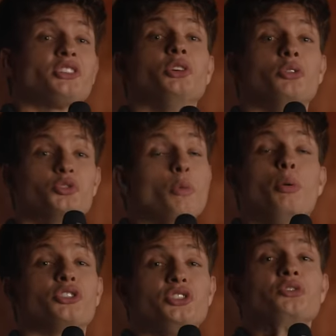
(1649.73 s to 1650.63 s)
dudes will
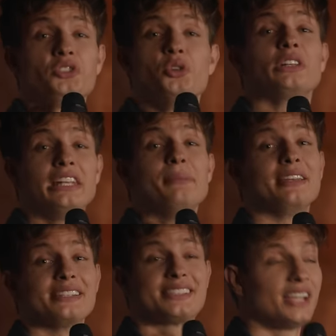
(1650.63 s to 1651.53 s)
push you to your
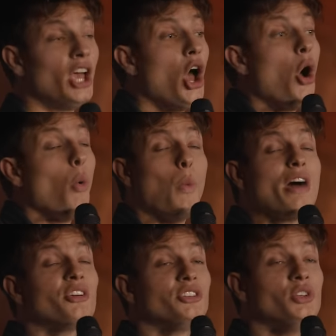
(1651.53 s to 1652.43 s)
limits
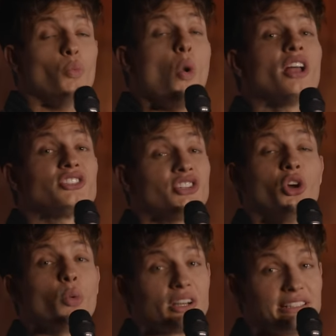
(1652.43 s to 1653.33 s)
whether you want to
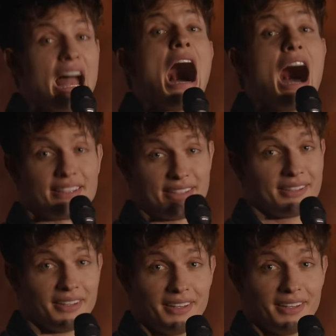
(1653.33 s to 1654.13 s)
or not.